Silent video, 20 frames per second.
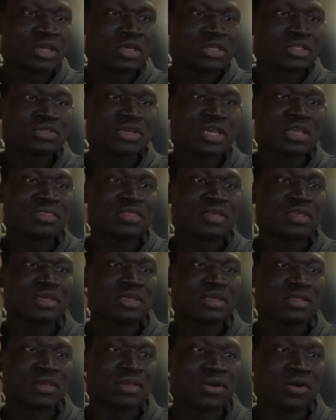So I
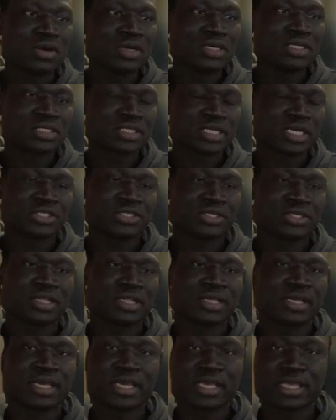think the whole discussion
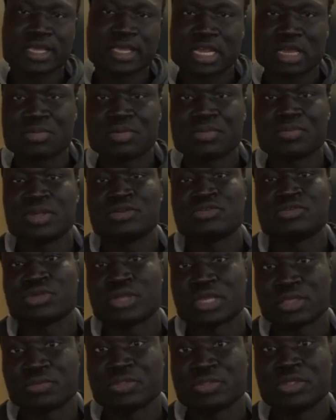that the Kenyan government,
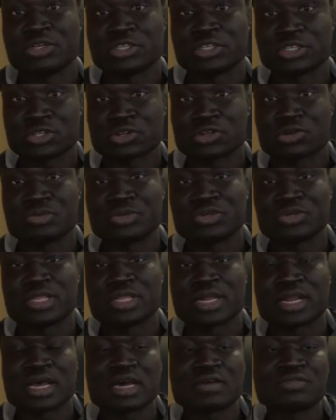together with the international community,
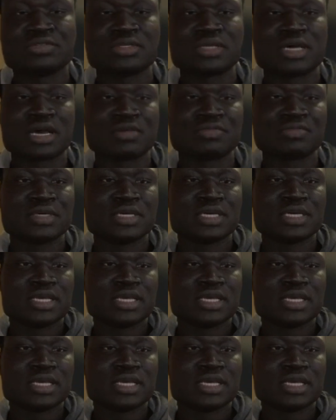that have to have